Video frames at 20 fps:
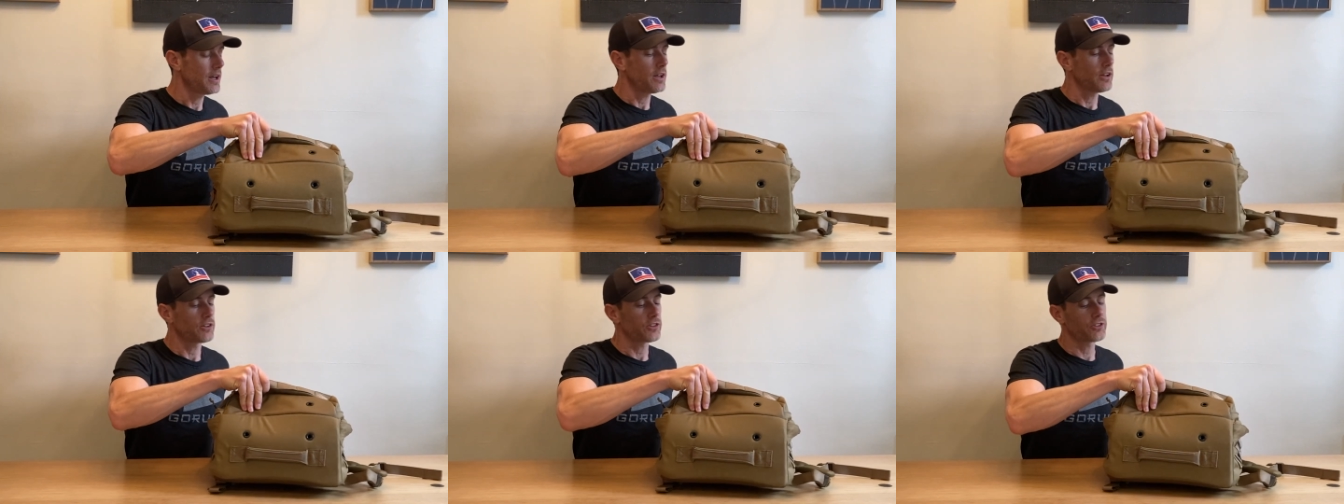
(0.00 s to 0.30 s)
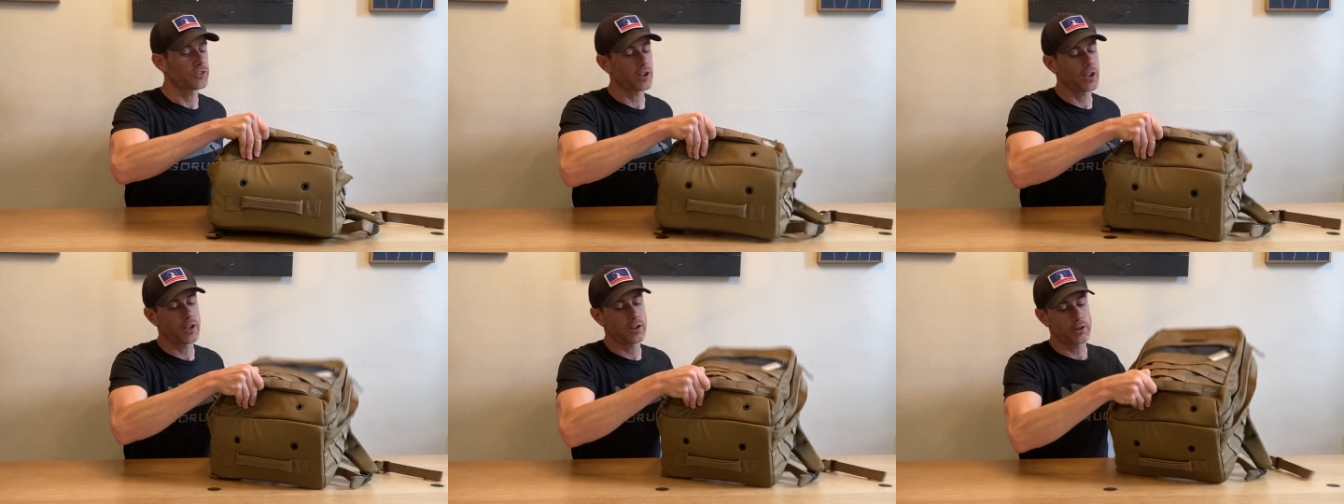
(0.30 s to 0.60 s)

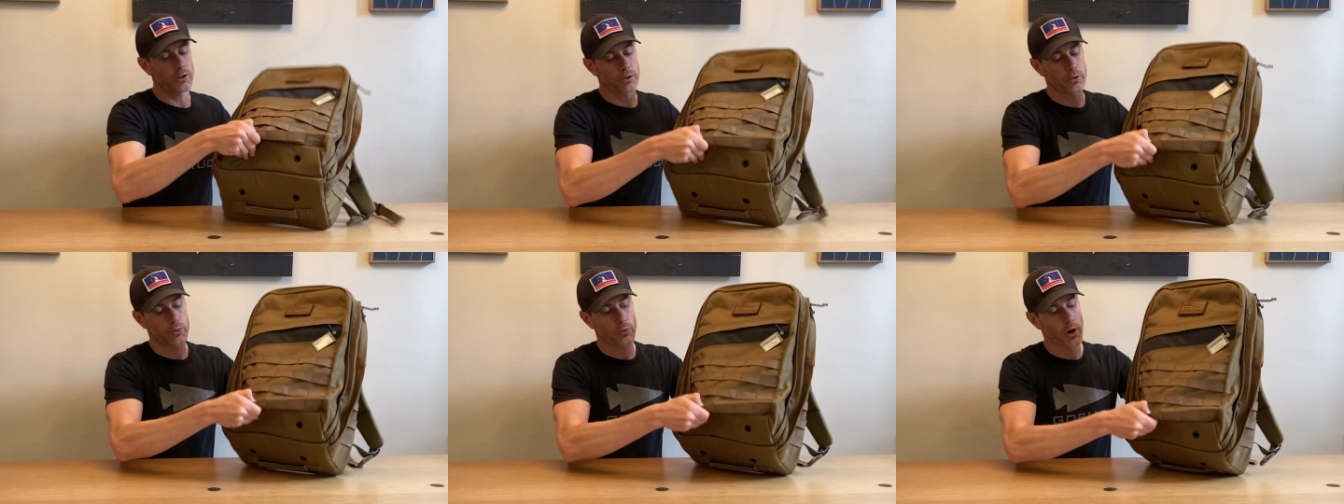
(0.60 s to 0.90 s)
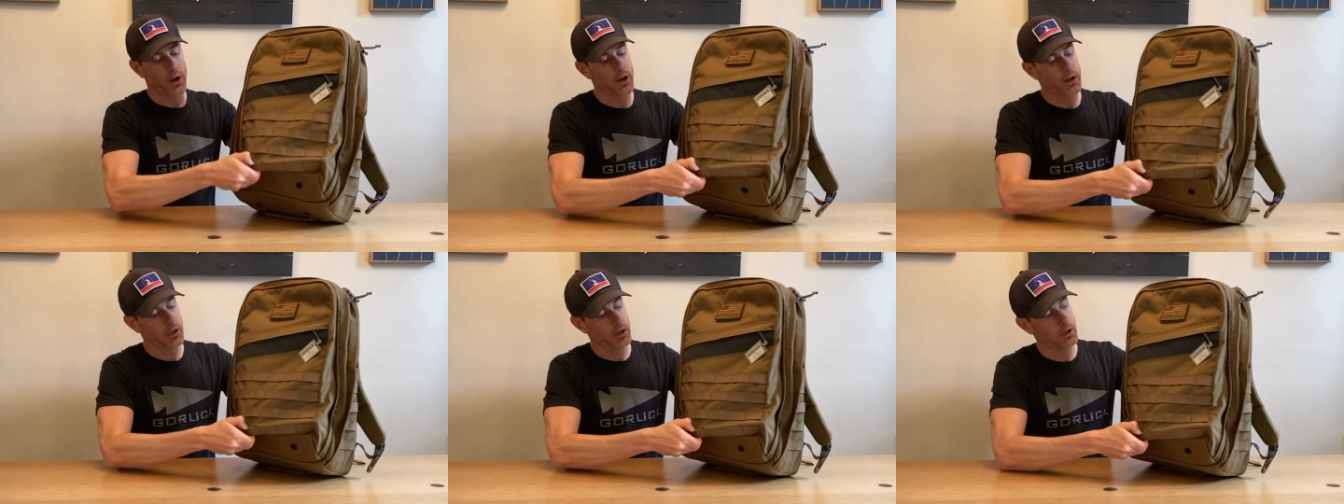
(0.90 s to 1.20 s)
standard
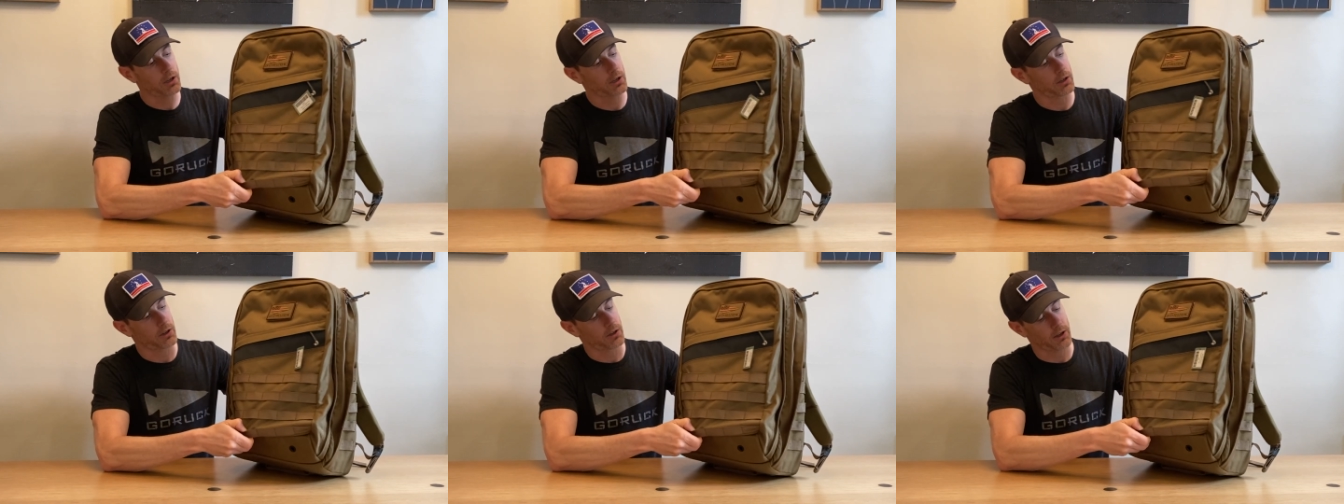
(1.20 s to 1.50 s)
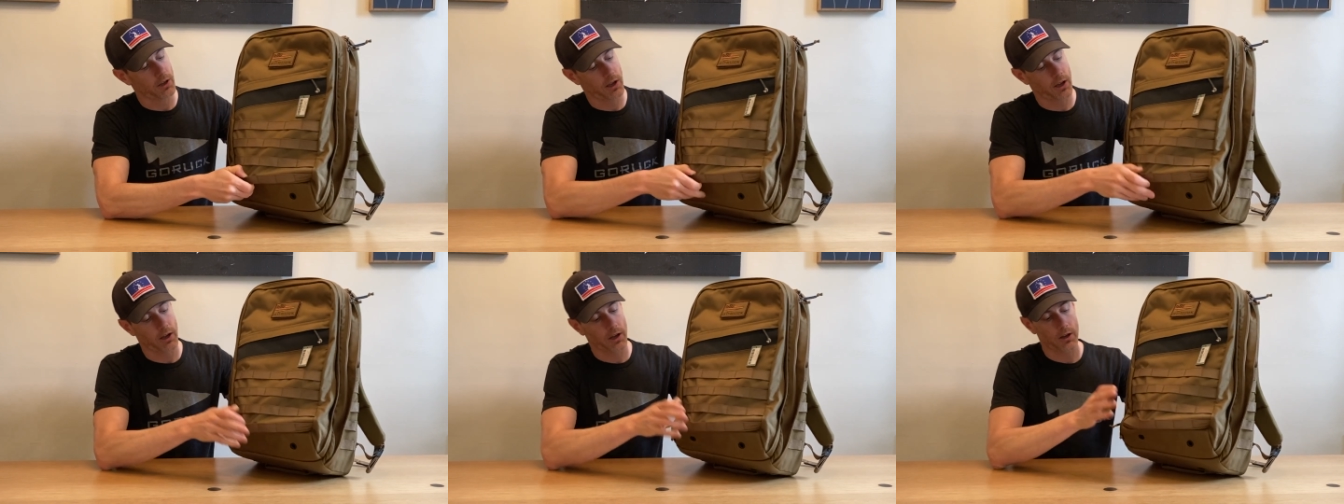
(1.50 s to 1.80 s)
ruck
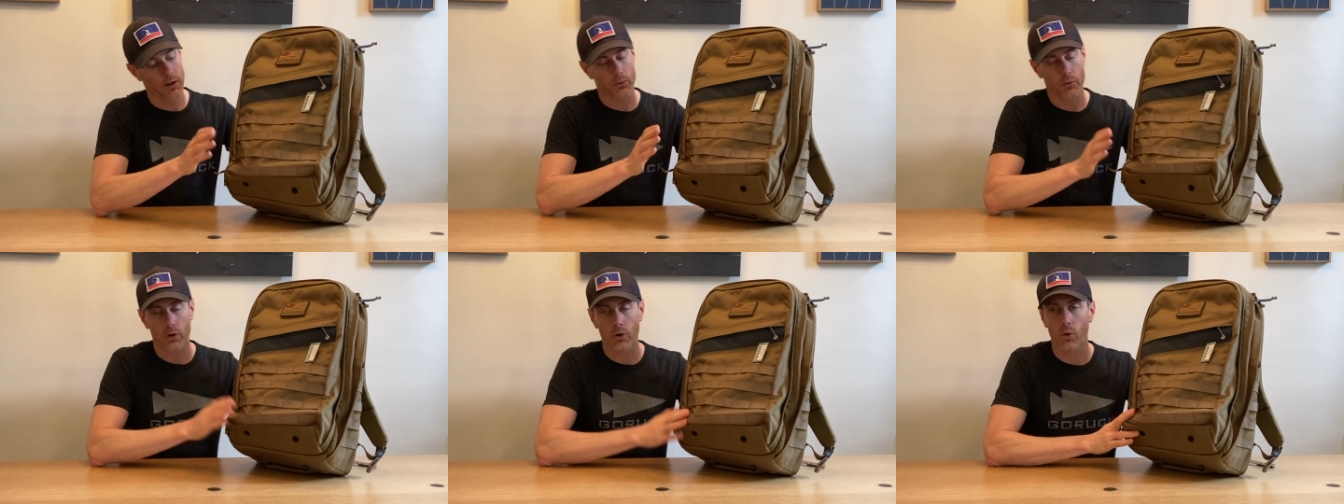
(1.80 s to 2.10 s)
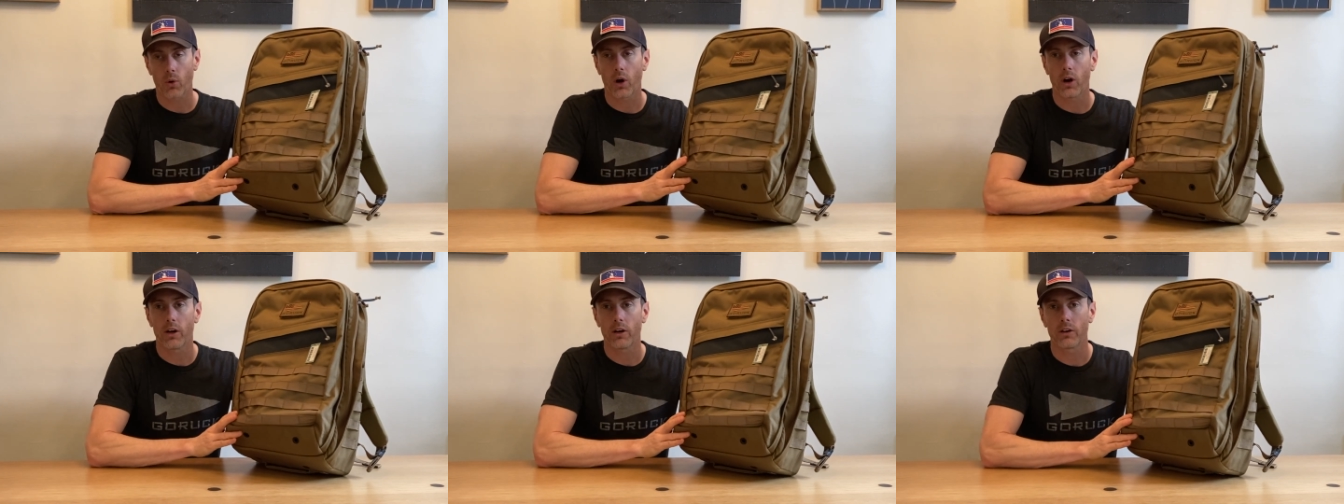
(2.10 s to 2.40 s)

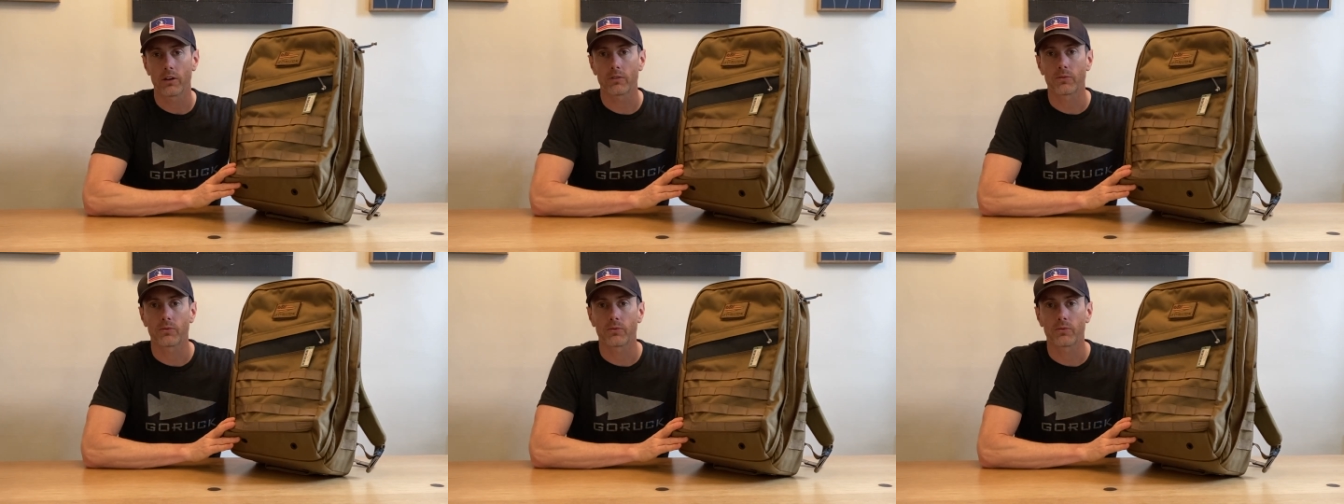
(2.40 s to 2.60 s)
required